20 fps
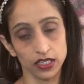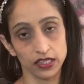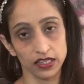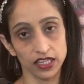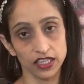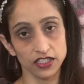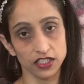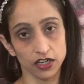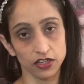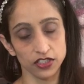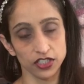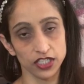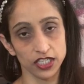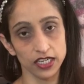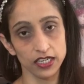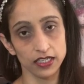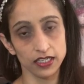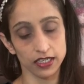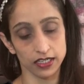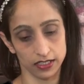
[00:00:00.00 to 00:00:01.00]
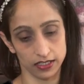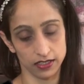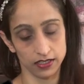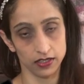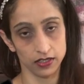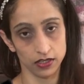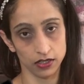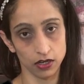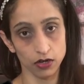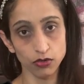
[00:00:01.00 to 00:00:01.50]
these are steel cut
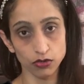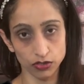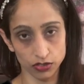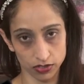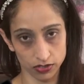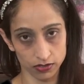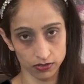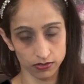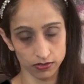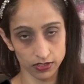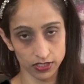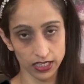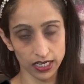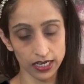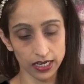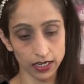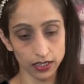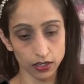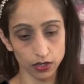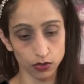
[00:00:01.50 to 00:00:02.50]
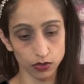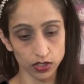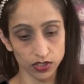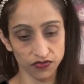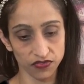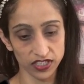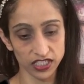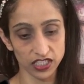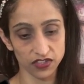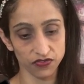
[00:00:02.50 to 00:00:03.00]
oats. Steel cut oats,
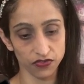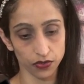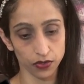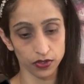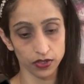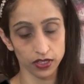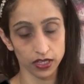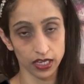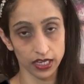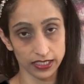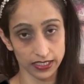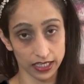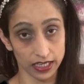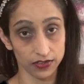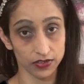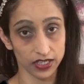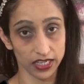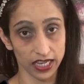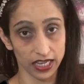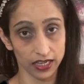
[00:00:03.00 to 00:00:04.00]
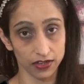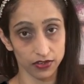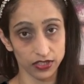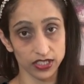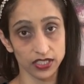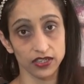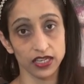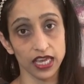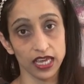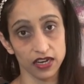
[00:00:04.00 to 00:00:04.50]
fistful is 100
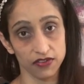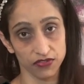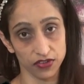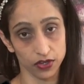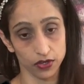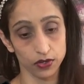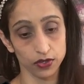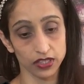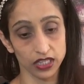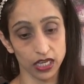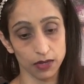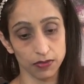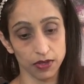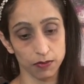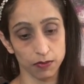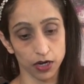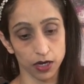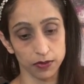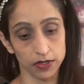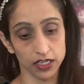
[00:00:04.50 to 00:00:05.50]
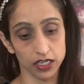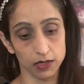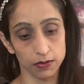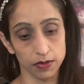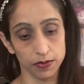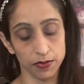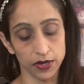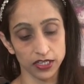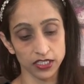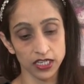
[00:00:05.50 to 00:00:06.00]
calories. Again, if you cook them, they're probably going to
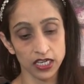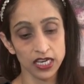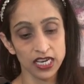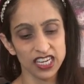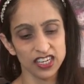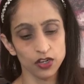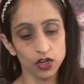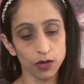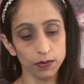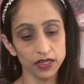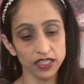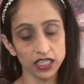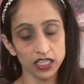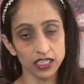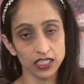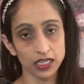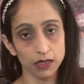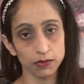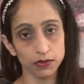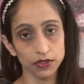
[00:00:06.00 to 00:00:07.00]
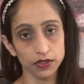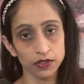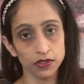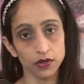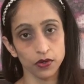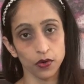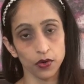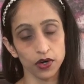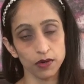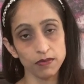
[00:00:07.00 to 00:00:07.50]
be about, normally they
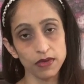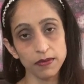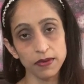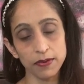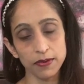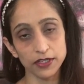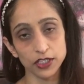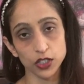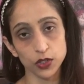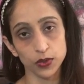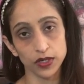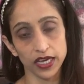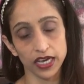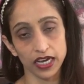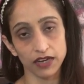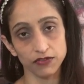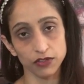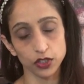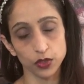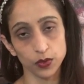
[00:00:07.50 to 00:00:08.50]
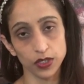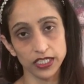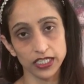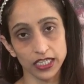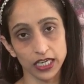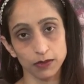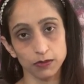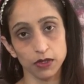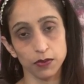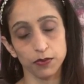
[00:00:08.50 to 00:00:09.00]
double or maybe about 2.5 to 3
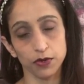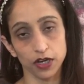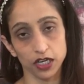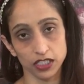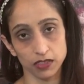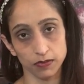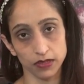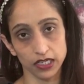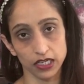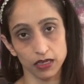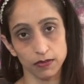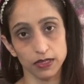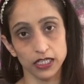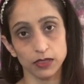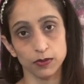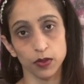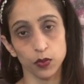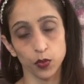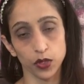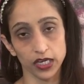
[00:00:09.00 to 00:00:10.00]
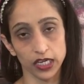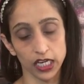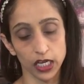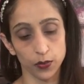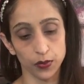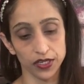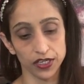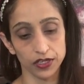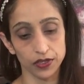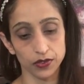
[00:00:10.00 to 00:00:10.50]
times approximately based on what
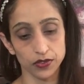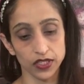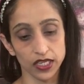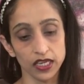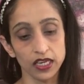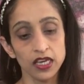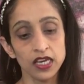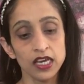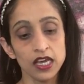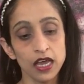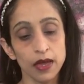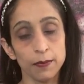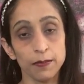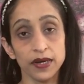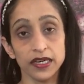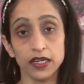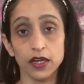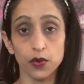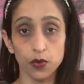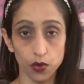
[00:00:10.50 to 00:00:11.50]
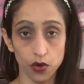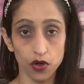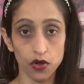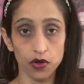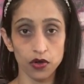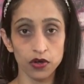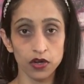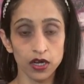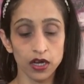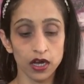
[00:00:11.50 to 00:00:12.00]
liquid you're using. But
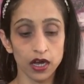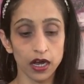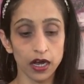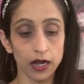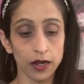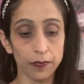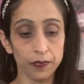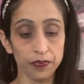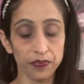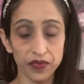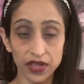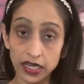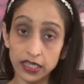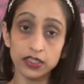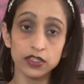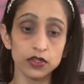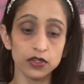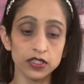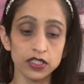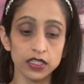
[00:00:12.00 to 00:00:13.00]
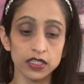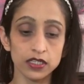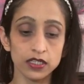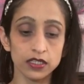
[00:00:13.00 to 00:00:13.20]
raw, uncooked